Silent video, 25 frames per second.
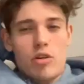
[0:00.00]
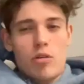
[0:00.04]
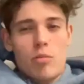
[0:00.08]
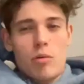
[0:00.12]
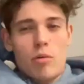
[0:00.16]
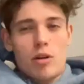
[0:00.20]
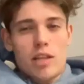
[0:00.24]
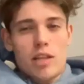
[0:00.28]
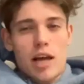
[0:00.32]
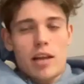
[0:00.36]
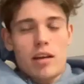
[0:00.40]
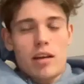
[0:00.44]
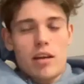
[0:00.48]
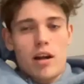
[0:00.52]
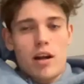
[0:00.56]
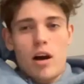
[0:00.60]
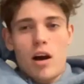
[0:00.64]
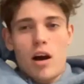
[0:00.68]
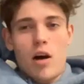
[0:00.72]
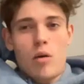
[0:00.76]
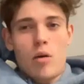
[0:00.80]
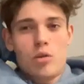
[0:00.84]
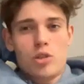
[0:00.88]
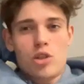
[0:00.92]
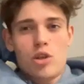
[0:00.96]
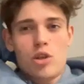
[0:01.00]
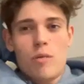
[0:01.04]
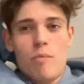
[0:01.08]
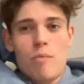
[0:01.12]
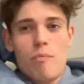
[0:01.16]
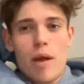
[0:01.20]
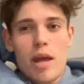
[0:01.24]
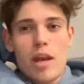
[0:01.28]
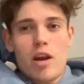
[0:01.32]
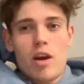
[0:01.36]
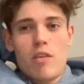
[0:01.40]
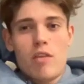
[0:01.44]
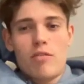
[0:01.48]
almost had, like, I was doing
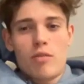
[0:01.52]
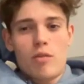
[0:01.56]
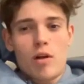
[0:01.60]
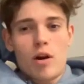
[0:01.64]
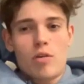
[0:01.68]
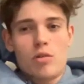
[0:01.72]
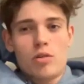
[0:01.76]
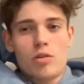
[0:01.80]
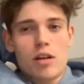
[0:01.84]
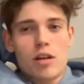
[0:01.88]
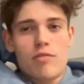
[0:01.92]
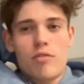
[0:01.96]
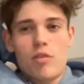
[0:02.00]
bent over rows and